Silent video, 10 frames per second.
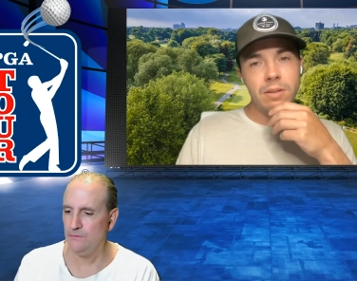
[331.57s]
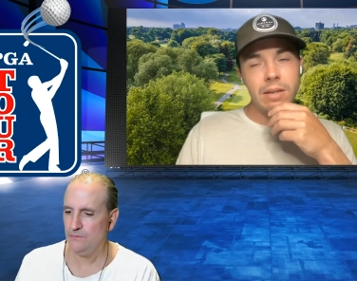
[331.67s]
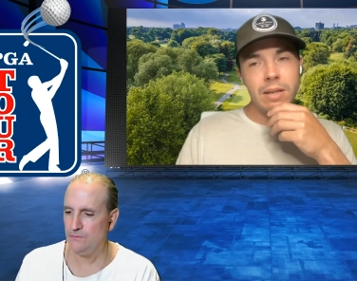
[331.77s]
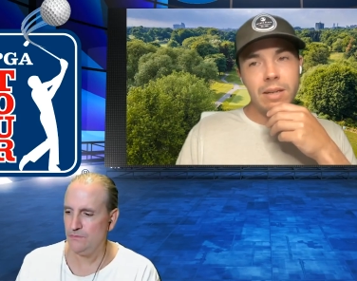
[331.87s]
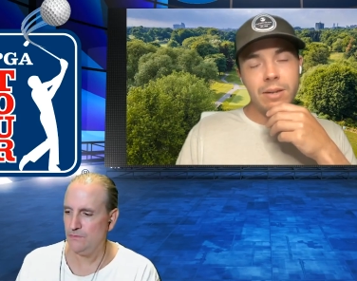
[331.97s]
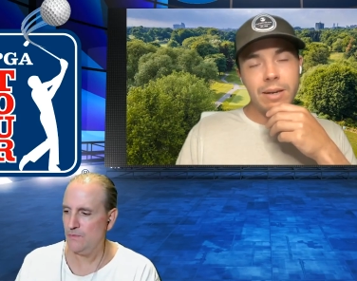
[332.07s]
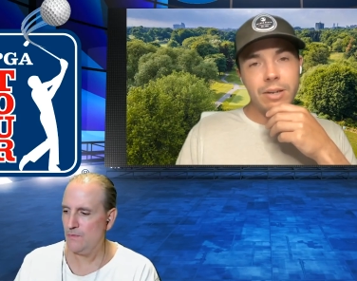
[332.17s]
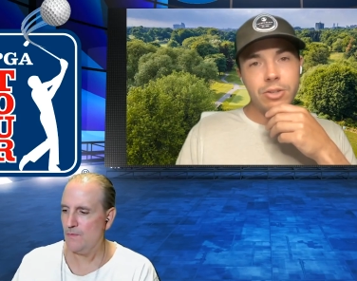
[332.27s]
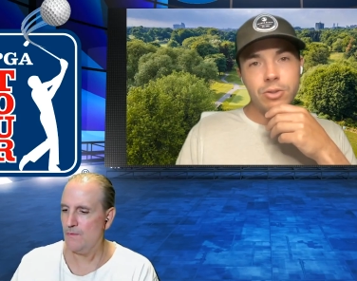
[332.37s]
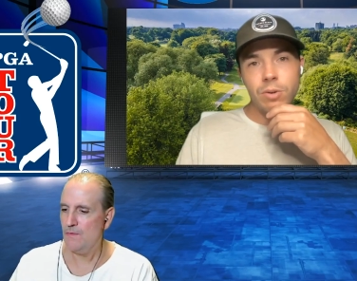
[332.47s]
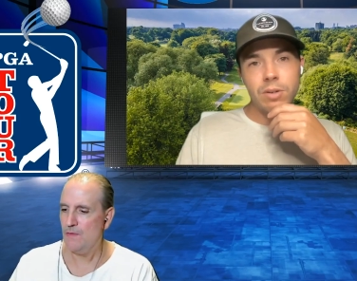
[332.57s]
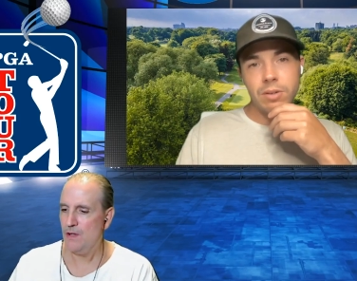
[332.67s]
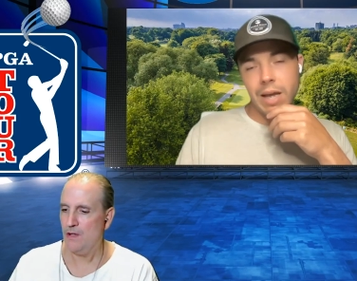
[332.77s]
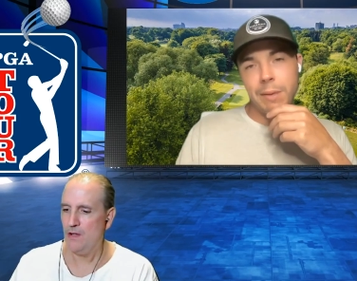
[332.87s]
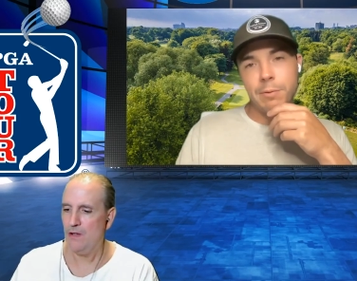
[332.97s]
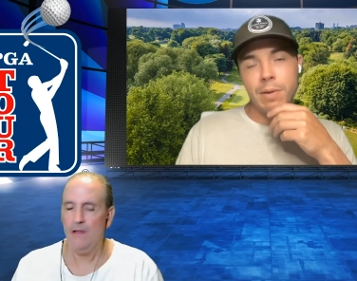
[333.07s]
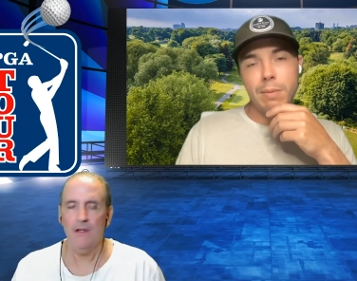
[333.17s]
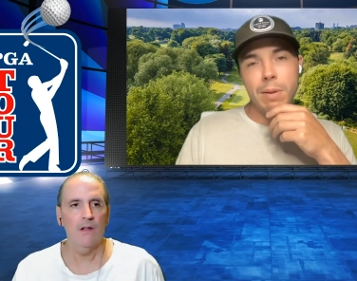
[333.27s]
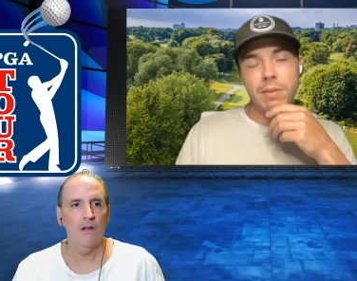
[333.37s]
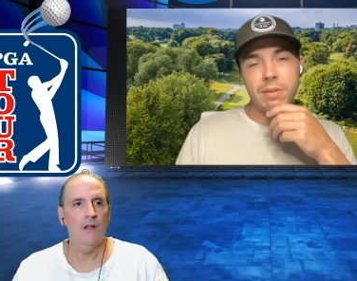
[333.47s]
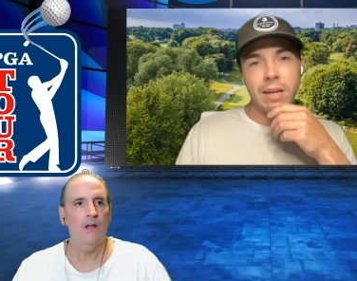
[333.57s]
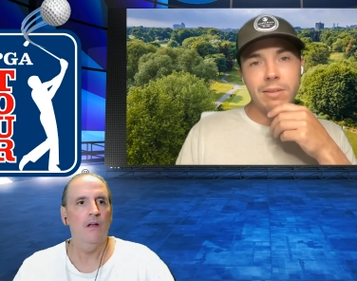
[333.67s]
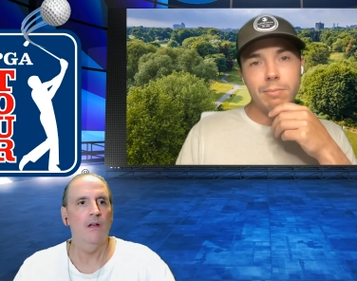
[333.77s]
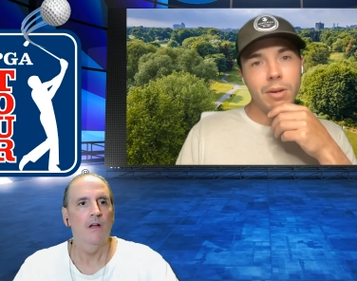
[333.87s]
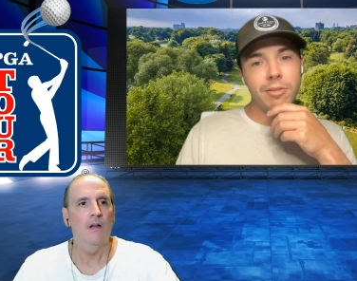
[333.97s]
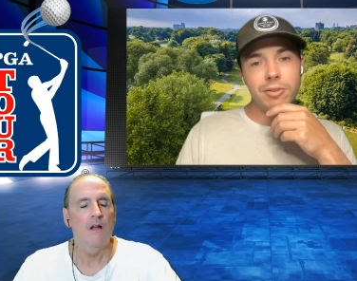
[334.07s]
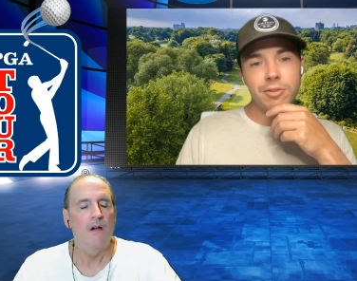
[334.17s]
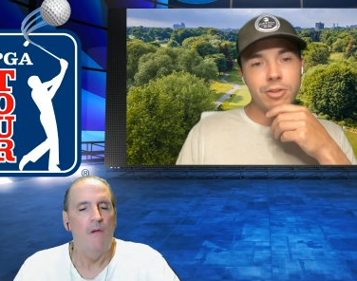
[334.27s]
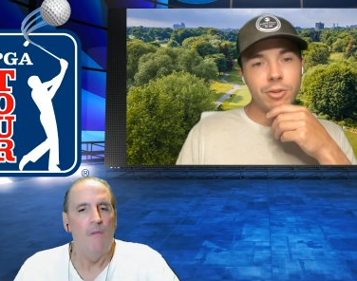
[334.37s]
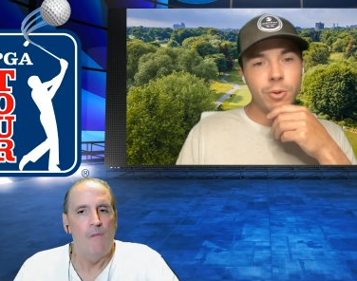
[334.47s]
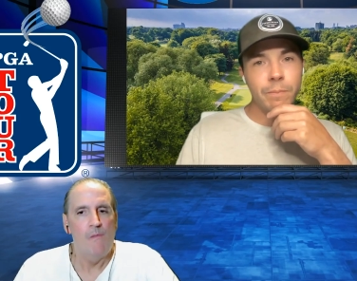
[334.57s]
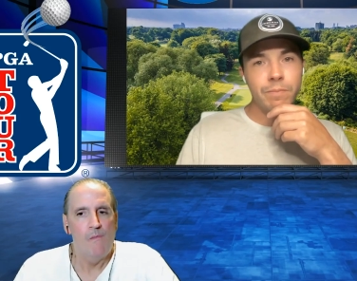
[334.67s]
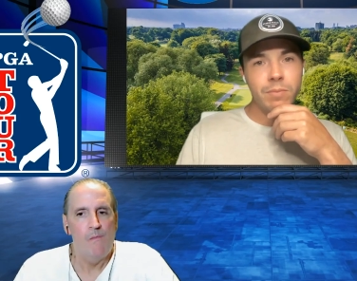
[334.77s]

Speaker 1: uh, you know, at a short time span, maybe the last month or two,